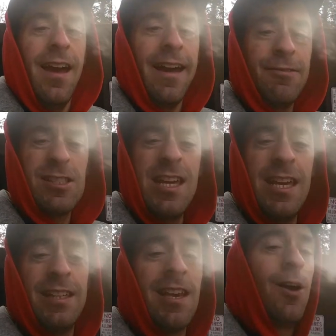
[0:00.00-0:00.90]
I have to
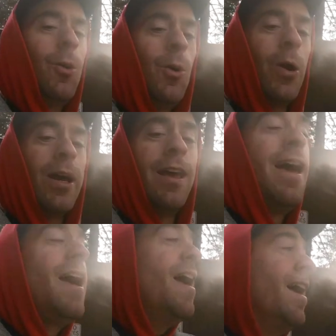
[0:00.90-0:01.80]
sneeze. Whew.
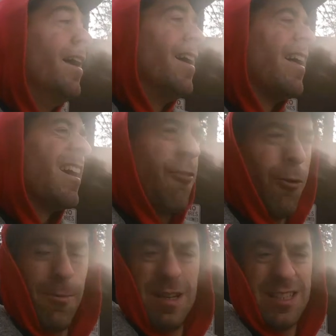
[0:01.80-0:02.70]
Like
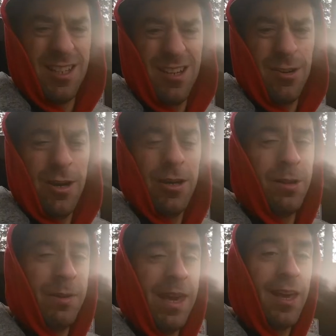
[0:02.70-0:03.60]
4 months ago or
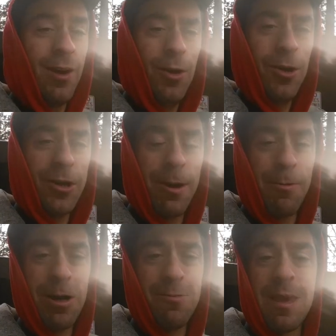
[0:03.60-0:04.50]
something. Oh,
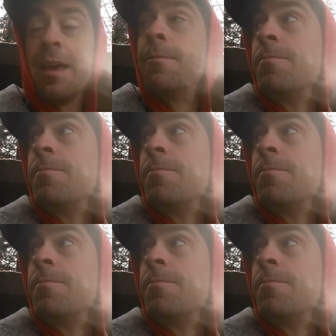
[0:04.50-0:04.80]
pardon me.